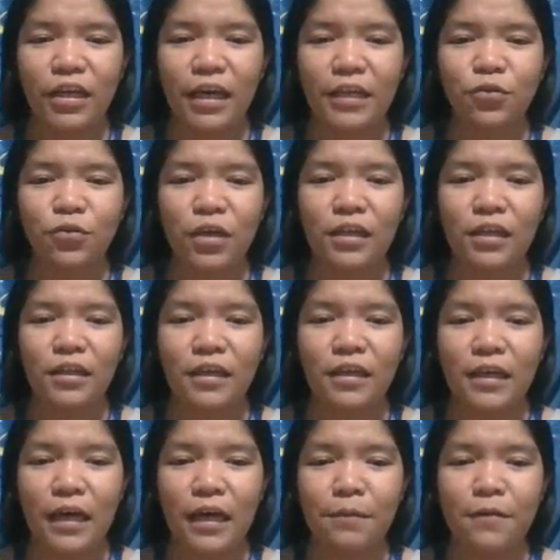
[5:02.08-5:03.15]
get to eat
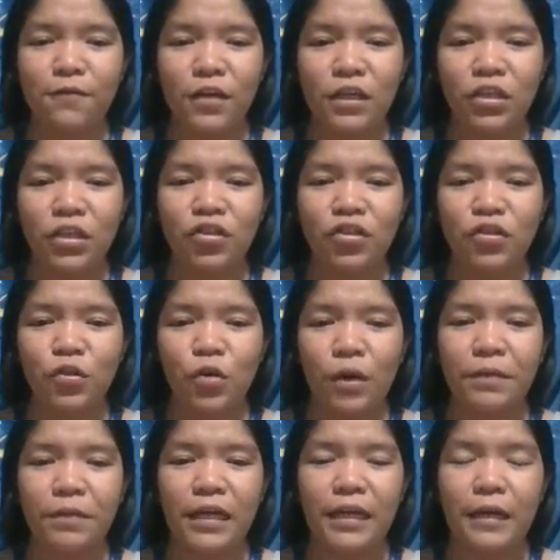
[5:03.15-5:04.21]
the yummy fish, so
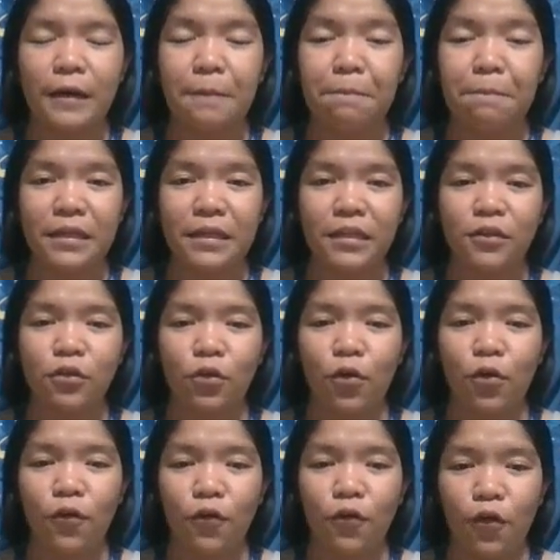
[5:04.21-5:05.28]
I'm gonna repeat it
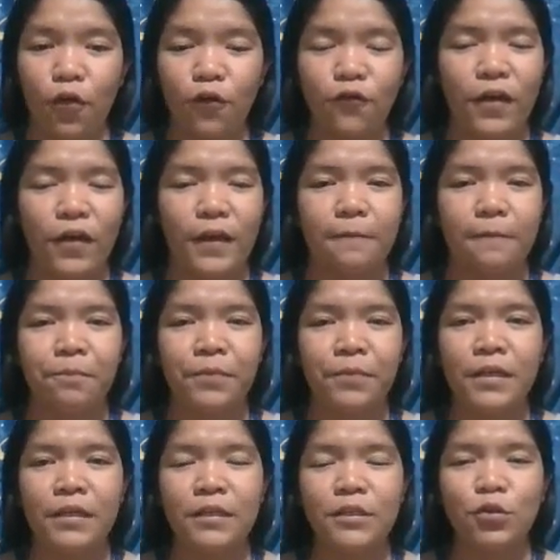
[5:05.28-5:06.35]
often.
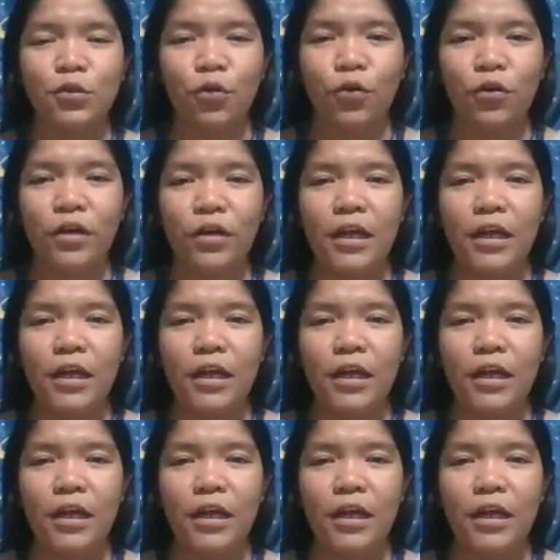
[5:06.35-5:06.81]
So,